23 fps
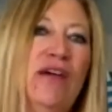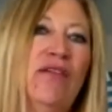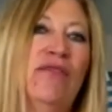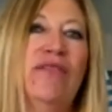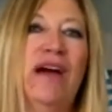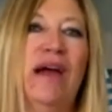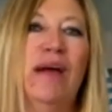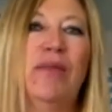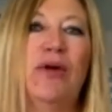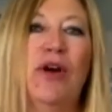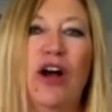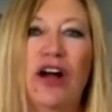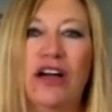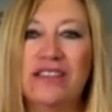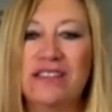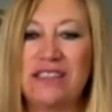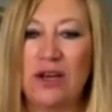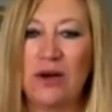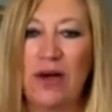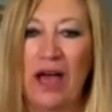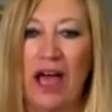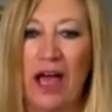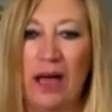Fiber
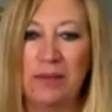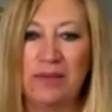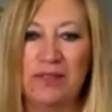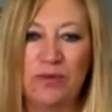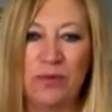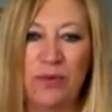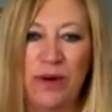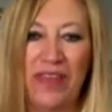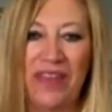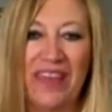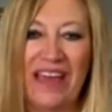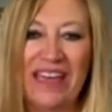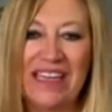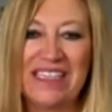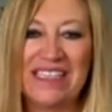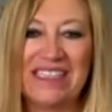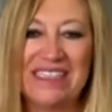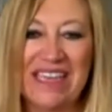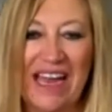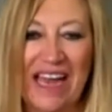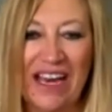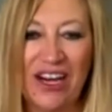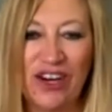also helps with
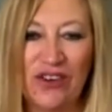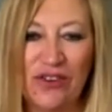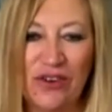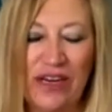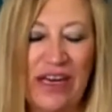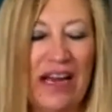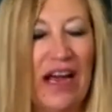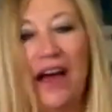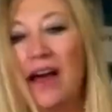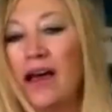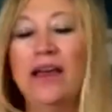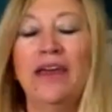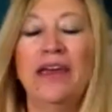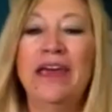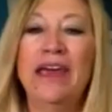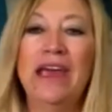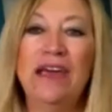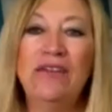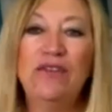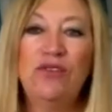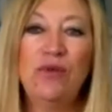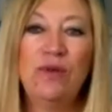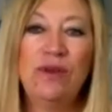diarrhea.
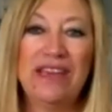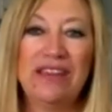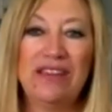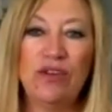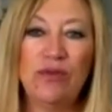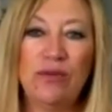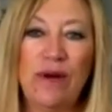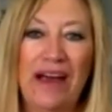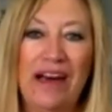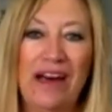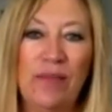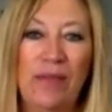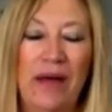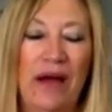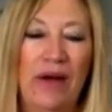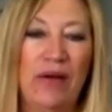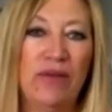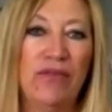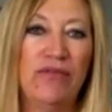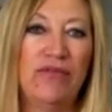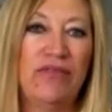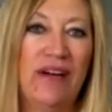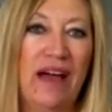If you get the right amount
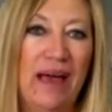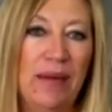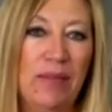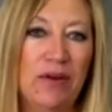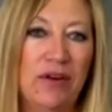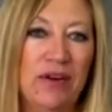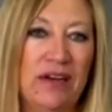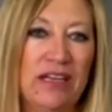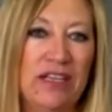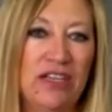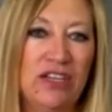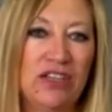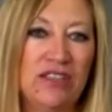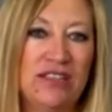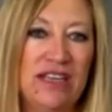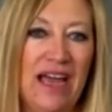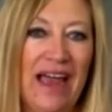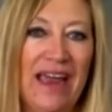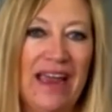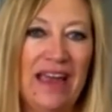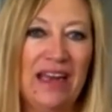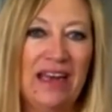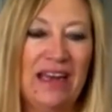of fiber in your
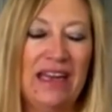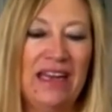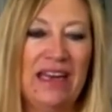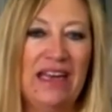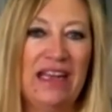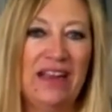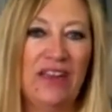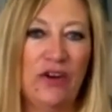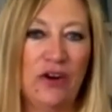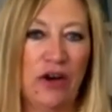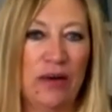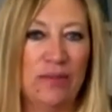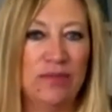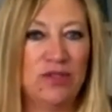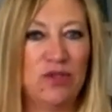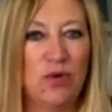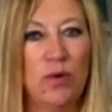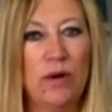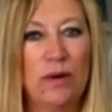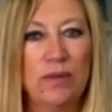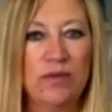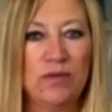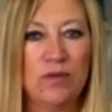diet, it either
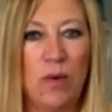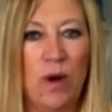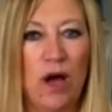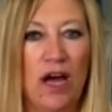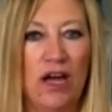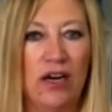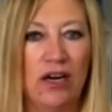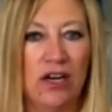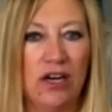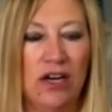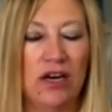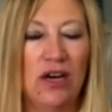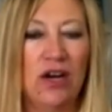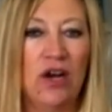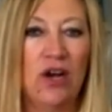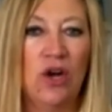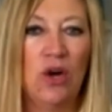absorbs water